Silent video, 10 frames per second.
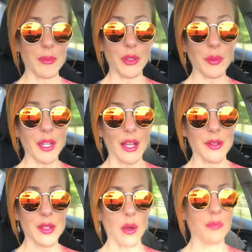I'm doing now.
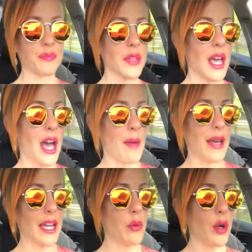So I'm
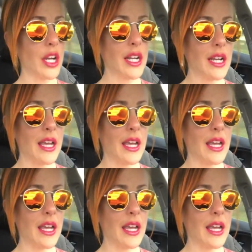back at work,